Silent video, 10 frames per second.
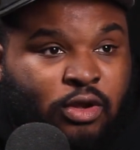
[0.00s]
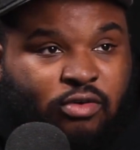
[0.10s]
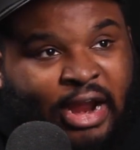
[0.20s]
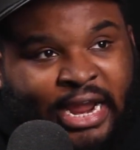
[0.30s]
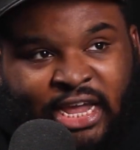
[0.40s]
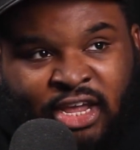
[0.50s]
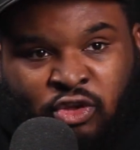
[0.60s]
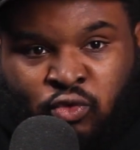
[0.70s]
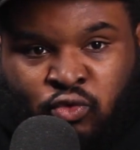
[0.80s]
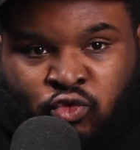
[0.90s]
Right? And
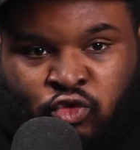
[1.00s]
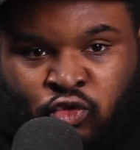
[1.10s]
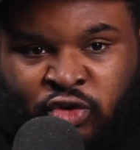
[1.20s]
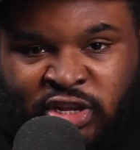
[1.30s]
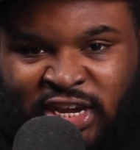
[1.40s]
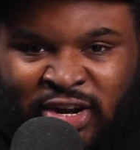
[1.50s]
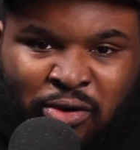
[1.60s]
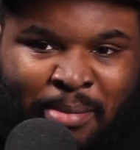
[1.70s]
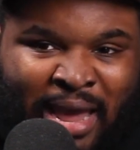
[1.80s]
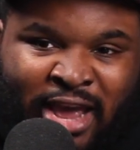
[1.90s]
you really, it
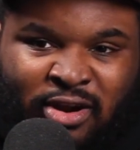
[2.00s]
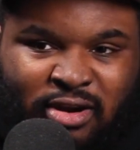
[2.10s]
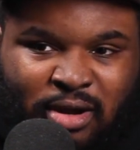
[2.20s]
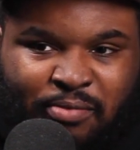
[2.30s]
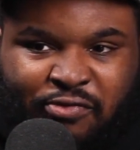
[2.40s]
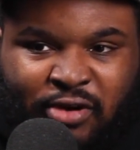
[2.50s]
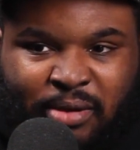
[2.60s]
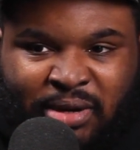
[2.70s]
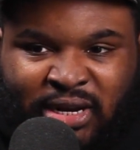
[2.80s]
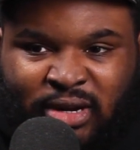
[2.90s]
don't matter up
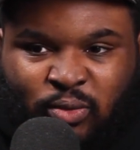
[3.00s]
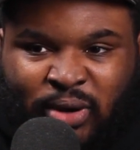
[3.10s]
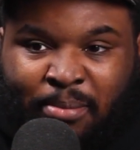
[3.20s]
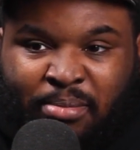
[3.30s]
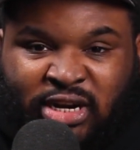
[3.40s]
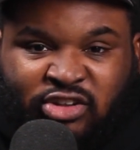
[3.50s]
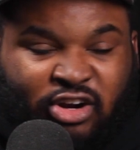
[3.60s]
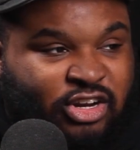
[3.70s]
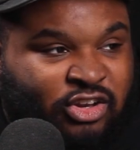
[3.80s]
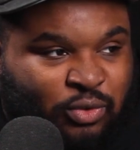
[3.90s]
front, but then when that money
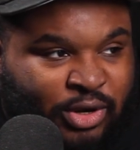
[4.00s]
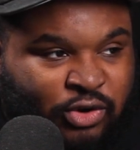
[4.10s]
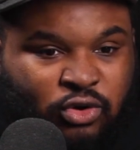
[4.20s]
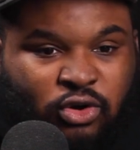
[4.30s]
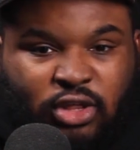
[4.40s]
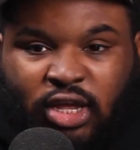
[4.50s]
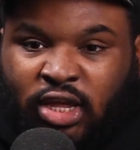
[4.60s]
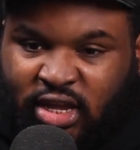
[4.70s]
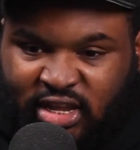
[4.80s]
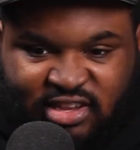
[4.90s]
started to dwindle and
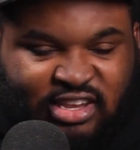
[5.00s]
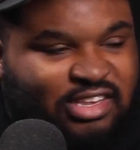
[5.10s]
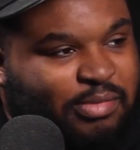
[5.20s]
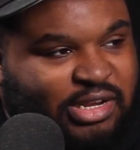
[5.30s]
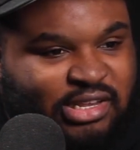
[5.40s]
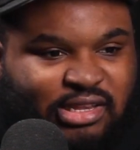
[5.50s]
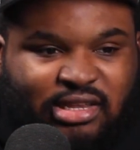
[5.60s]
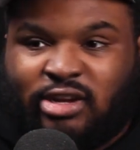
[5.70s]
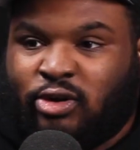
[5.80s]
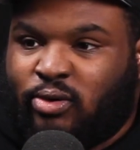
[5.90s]
6 months,
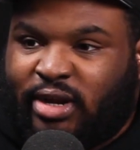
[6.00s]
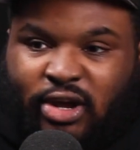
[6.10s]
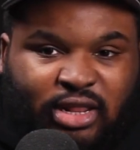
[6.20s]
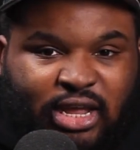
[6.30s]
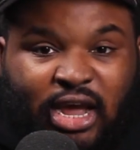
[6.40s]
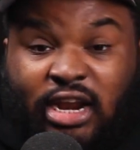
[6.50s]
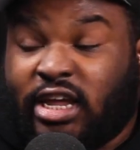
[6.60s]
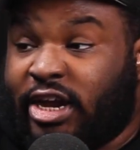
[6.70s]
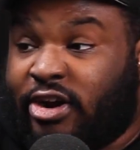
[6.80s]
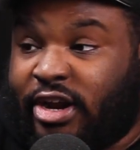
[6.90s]
you know, down the line, a
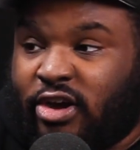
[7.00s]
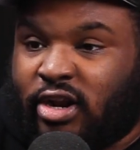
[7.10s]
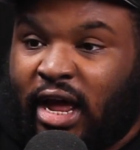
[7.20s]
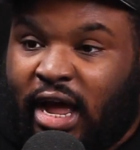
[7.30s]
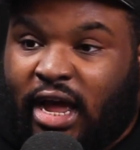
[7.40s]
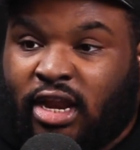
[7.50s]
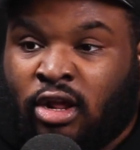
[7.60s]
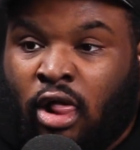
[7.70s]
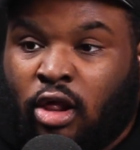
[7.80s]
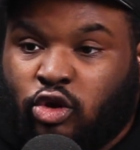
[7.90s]
year down the line,
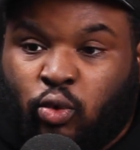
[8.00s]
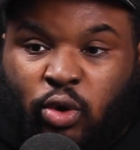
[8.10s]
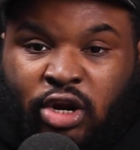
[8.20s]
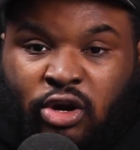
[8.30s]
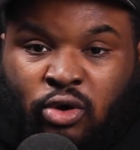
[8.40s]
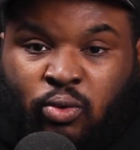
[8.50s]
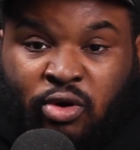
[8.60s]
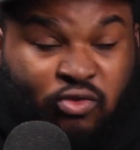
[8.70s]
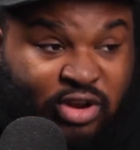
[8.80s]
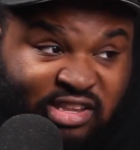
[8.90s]
you want to know where
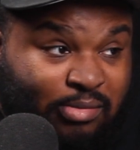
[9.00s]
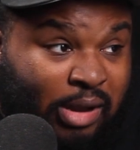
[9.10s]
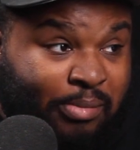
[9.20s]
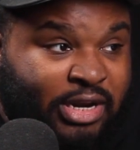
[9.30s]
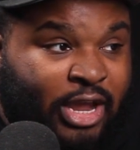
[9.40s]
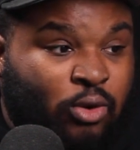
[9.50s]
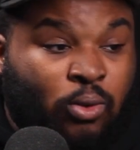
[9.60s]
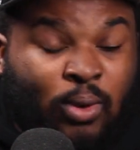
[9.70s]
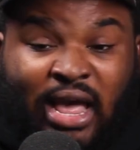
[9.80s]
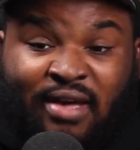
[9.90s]
the rest of my money at, or
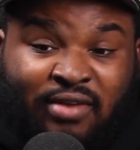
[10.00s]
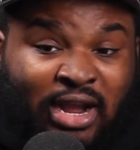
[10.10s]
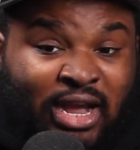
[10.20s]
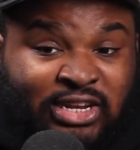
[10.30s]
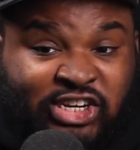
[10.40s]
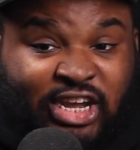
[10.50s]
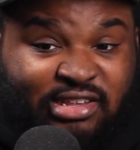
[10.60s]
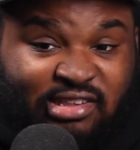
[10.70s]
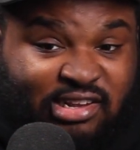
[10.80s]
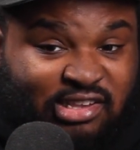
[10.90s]
why haven't I got a check
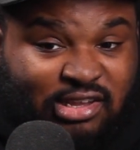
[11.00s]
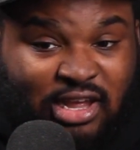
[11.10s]
since